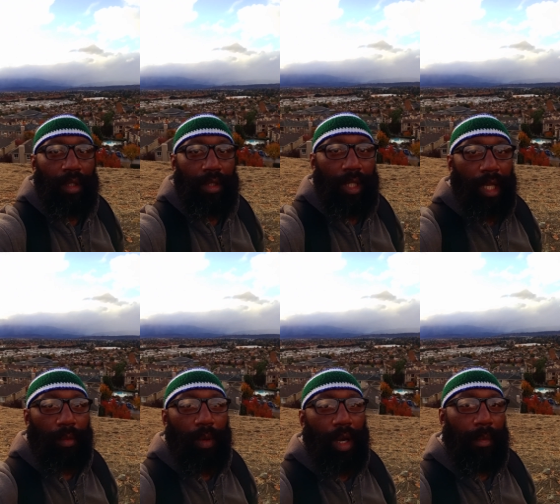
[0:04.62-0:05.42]

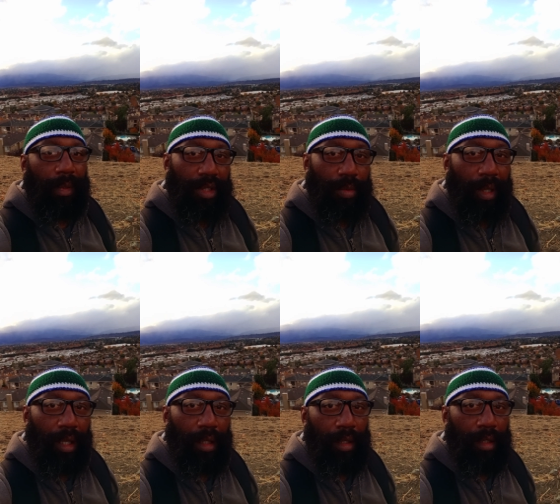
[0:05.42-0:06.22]
Shalom,
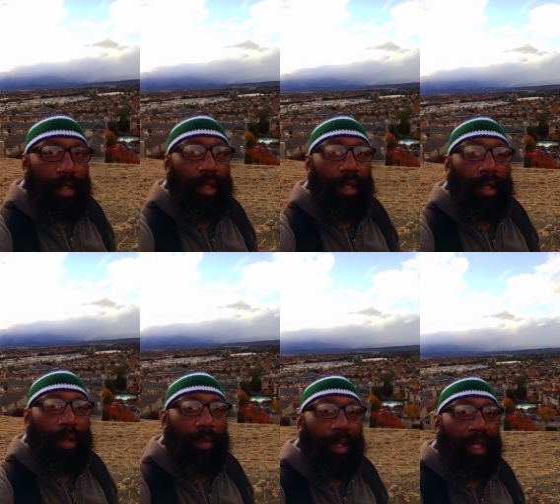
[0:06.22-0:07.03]
Israel.
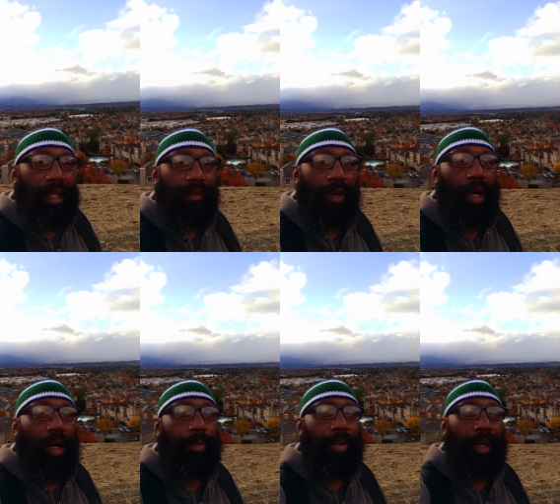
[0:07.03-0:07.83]
Want to give
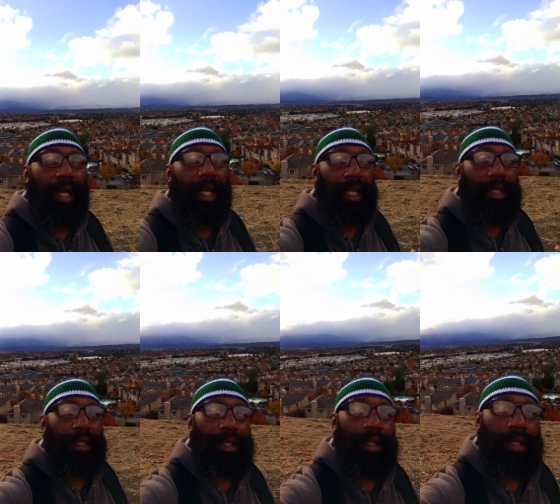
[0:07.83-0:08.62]
all praise,
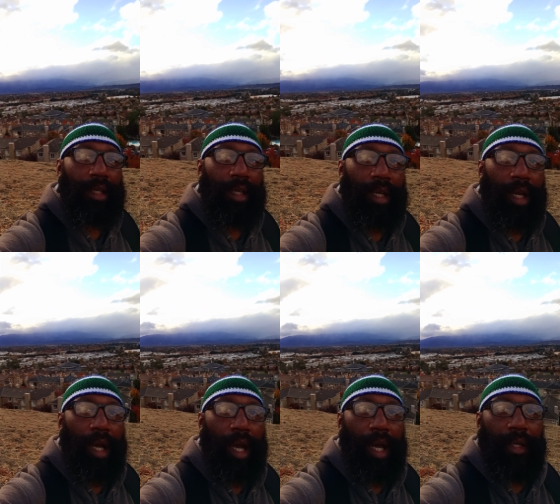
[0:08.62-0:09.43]

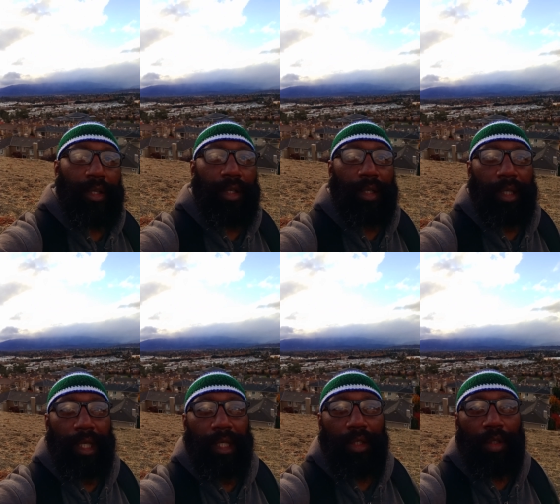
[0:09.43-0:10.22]
honor,
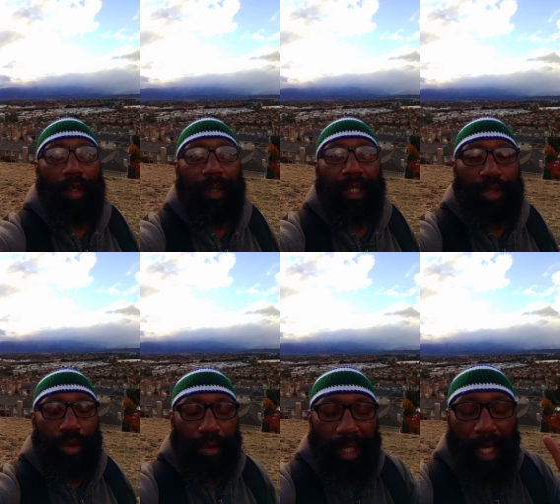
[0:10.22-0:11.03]
and glory
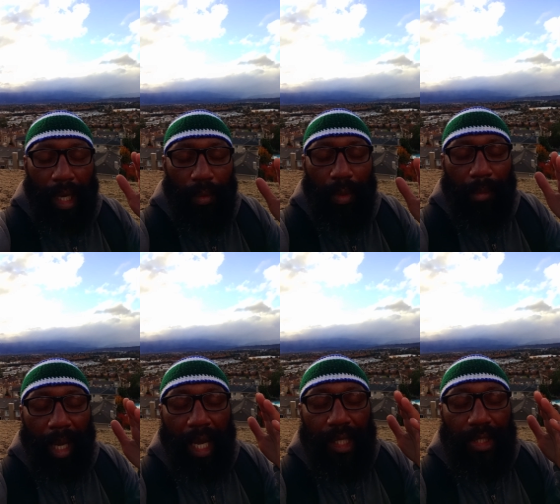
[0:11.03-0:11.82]
to Yahweh
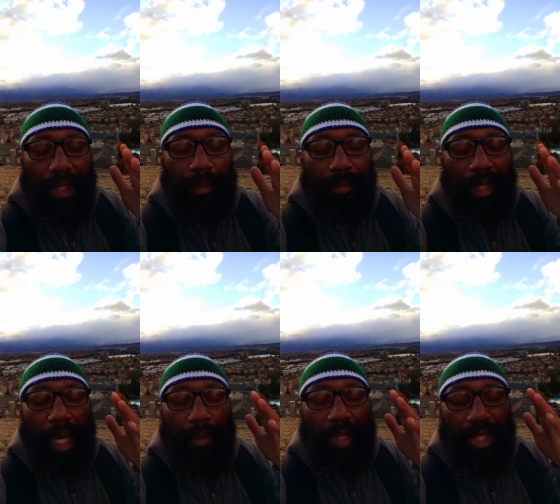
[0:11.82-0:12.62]
Bahashim,
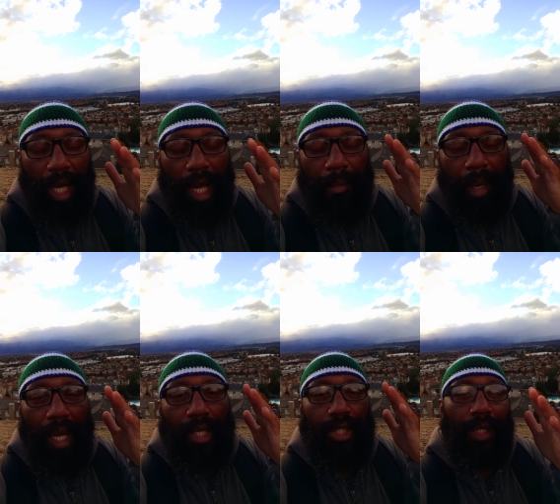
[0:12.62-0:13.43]
Yahweh Shai
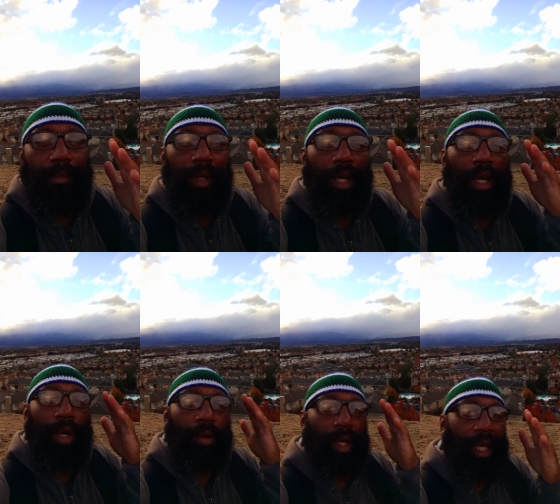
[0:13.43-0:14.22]
Bahashim,
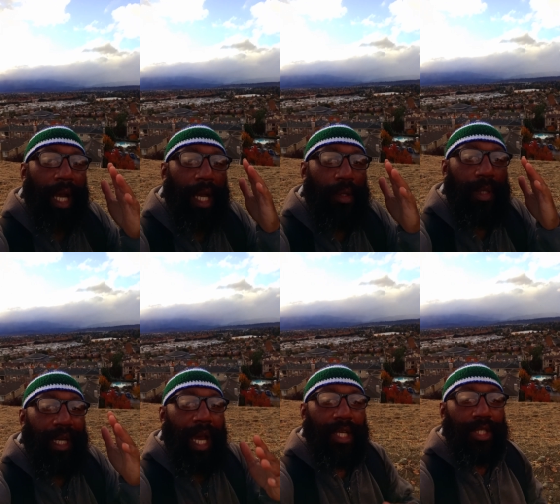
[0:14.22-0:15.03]
Raka
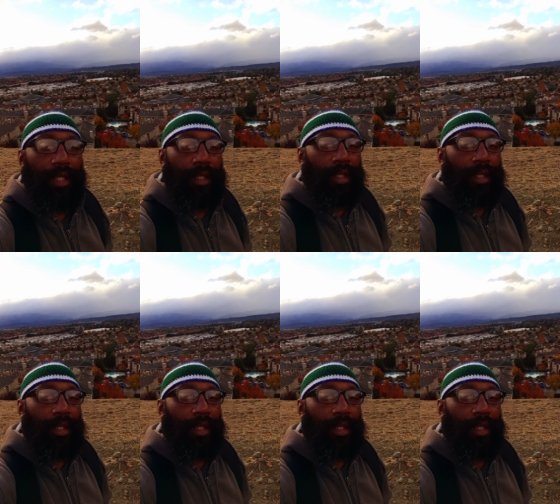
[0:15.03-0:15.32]
Kwadash.